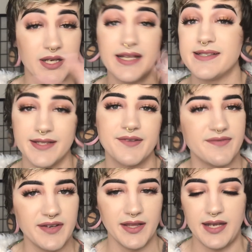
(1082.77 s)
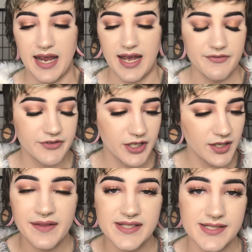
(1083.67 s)
can easily fill in
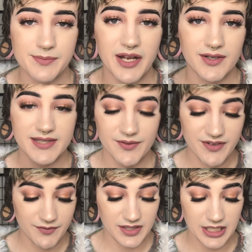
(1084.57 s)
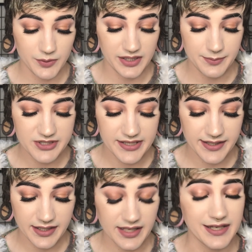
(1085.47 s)
after. This is my all-time favorite liquid
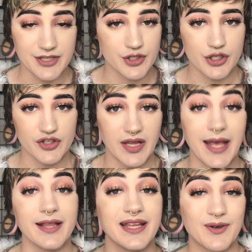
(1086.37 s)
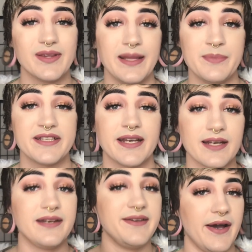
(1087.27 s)
lipstick. It's just like liquid
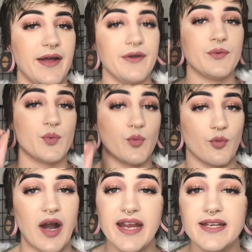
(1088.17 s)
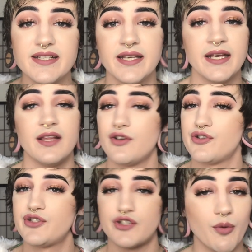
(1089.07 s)
lipstick done right.
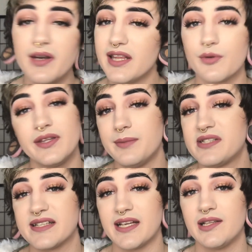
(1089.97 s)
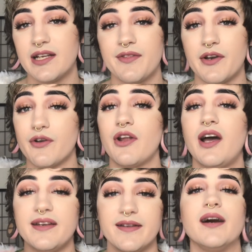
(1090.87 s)
There's so many liquid lipsticks out there that are
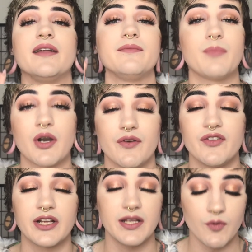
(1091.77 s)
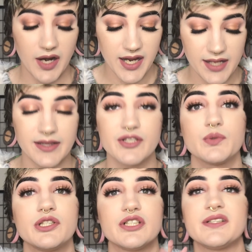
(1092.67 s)
not done perfectly right, and this
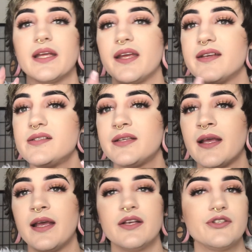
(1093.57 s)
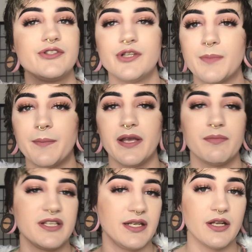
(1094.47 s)
one just is. Super
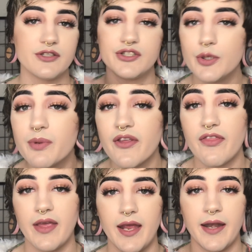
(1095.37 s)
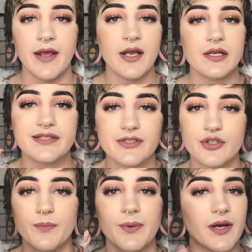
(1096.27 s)
pigmented, super thin,
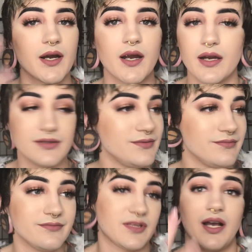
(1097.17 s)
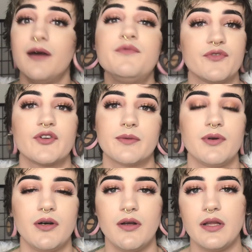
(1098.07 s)
super
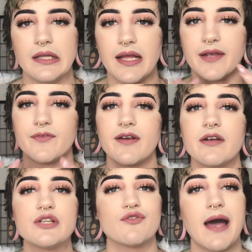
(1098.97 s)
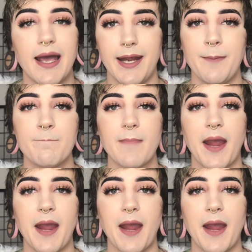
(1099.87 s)
comfortable, like very dried